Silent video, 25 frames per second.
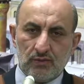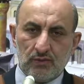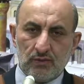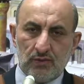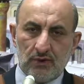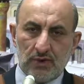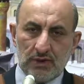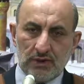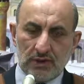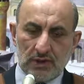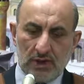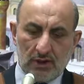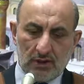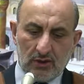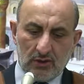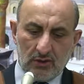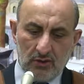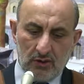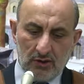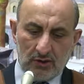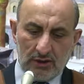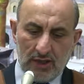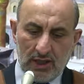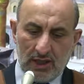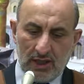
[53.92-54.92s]
These are
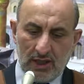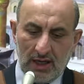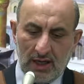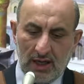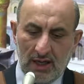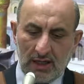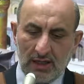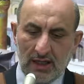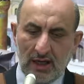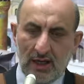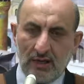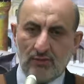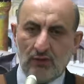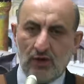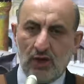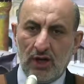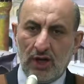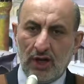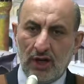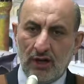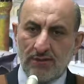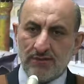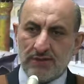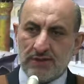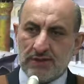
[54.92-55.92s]
called al-ahkam
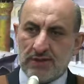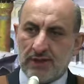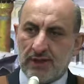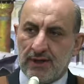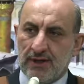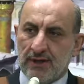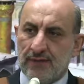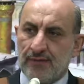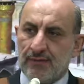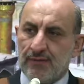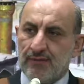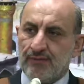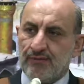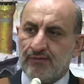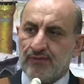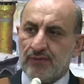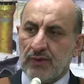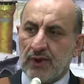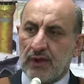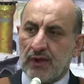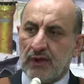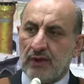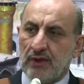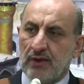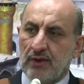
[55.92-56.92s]
al-khamsa,
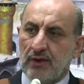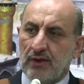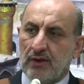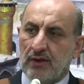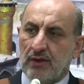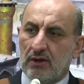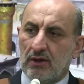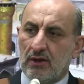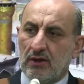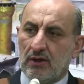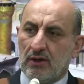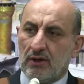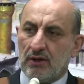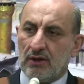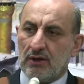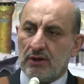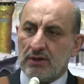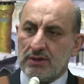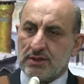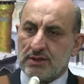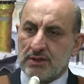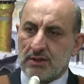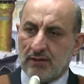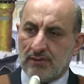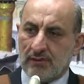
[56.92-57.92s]

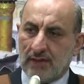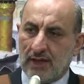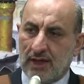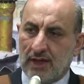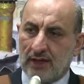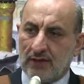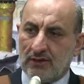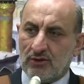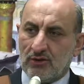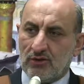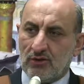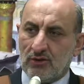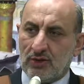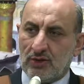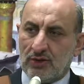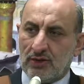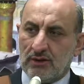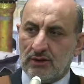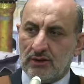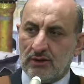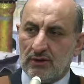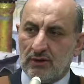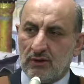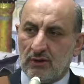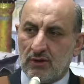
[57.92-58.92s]
or some add to it
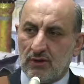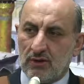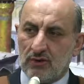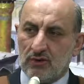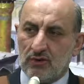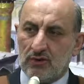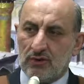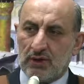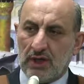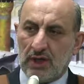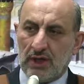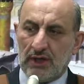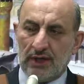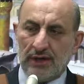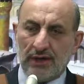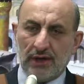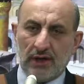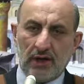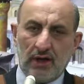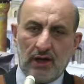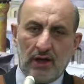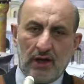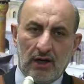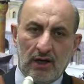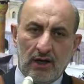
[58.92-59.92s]
uqud and
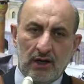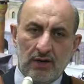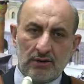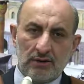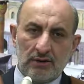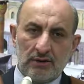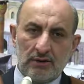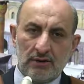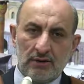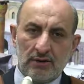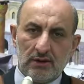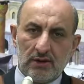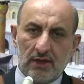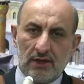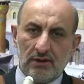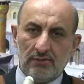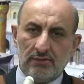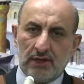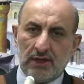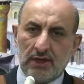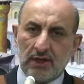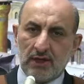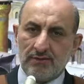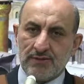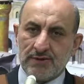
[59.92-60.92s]
iqa'at and
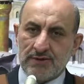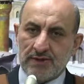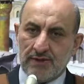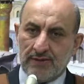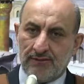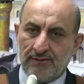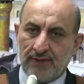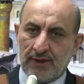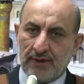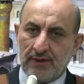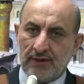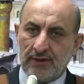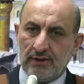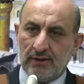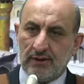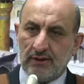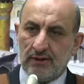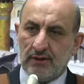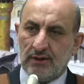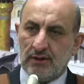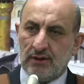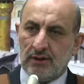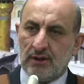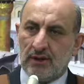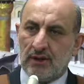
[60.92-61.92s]
become seven,
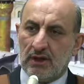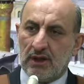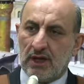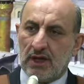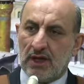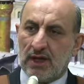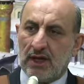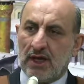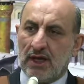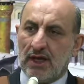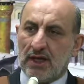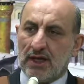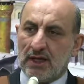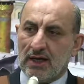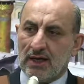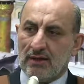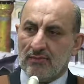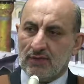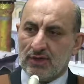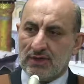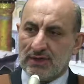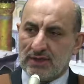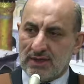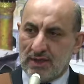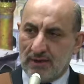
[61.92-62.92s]
al-ahkam
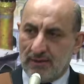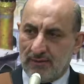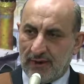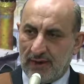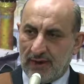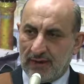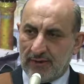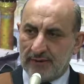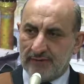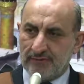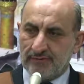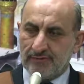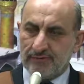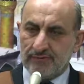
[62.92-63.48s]
al-sab'a.